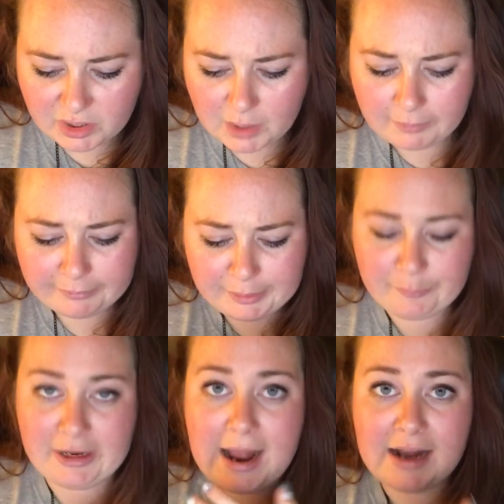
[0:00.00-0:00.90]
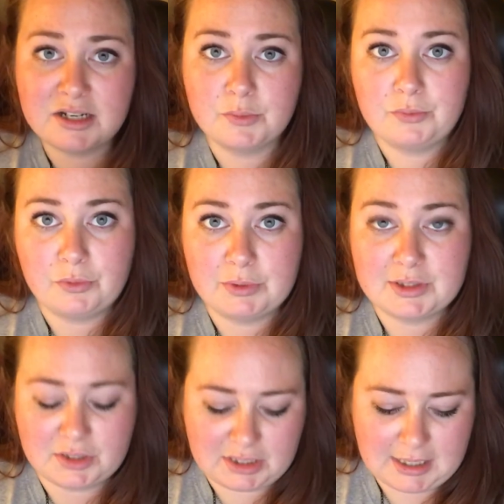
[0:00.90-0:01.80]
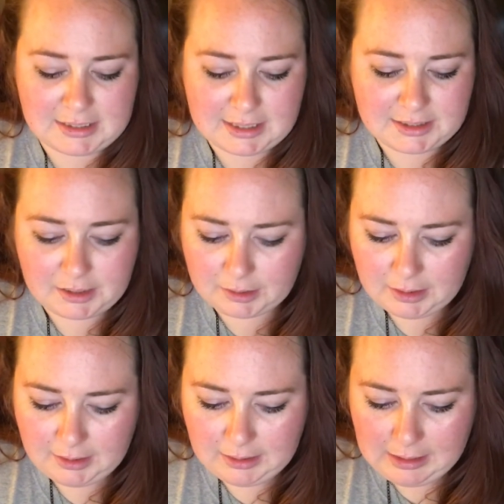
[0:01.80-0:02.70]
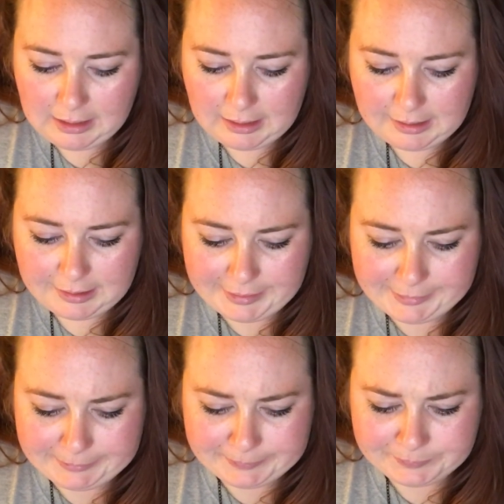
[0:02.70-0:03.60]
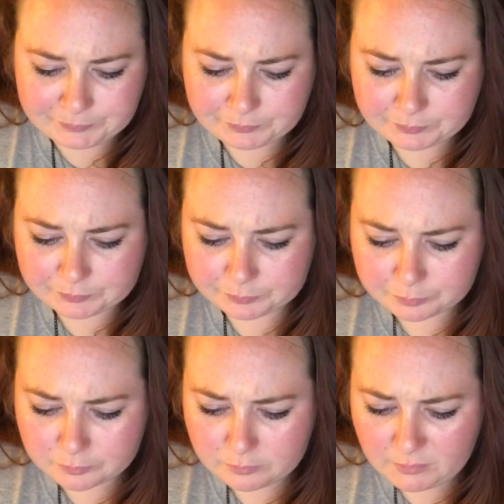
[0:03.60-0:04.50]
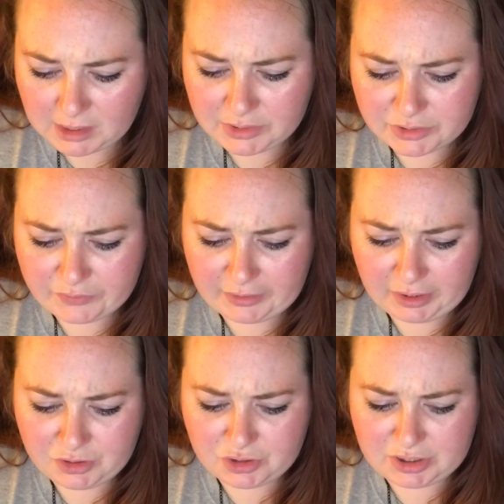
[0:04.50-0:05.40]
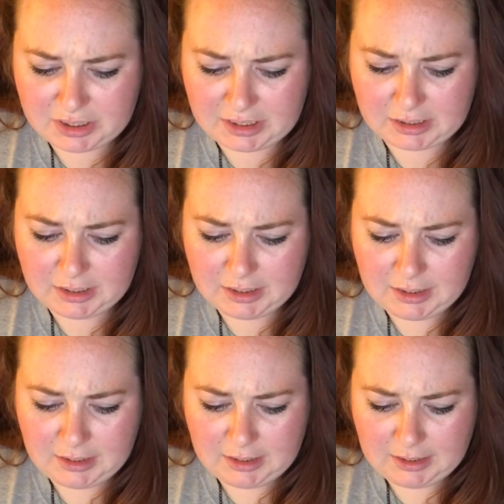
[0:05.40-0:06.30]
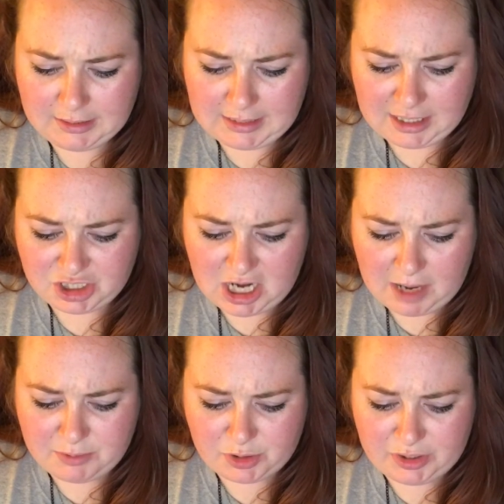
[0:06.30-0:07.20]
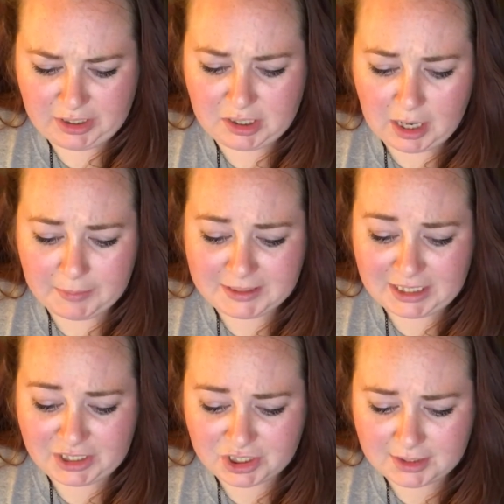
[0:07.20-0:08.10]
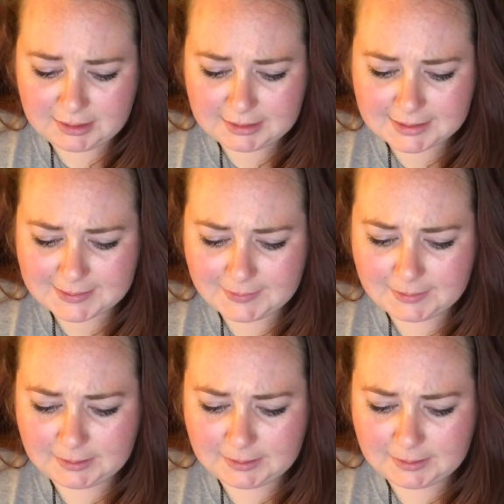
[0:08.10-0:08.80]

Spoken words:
And we react to the results of that testing. I also found it interesting in that chapter, the accommodations,